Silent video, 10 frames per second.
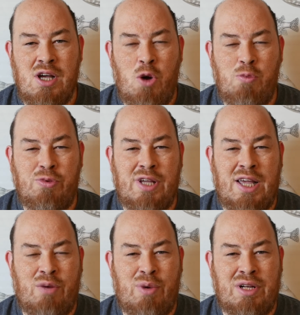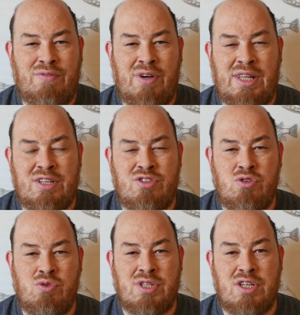Hopefully I can rectify that
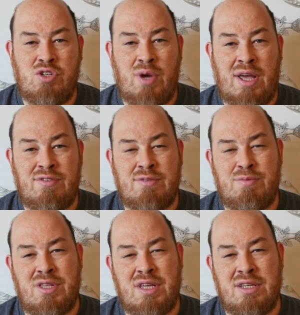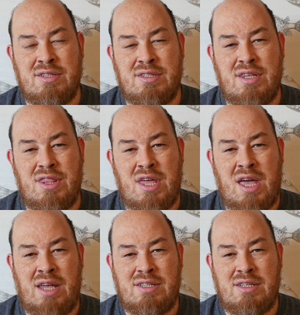soon because I do have some things
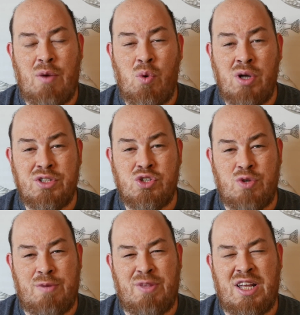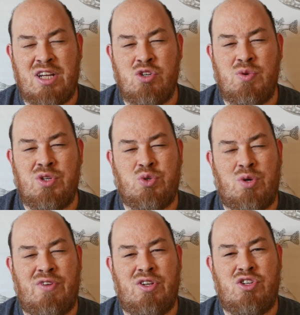that I want to stream that I can do in sort
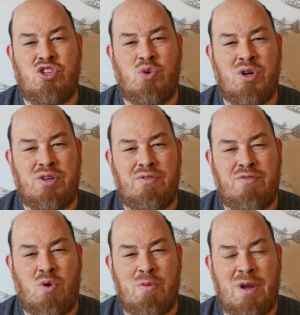of a short form.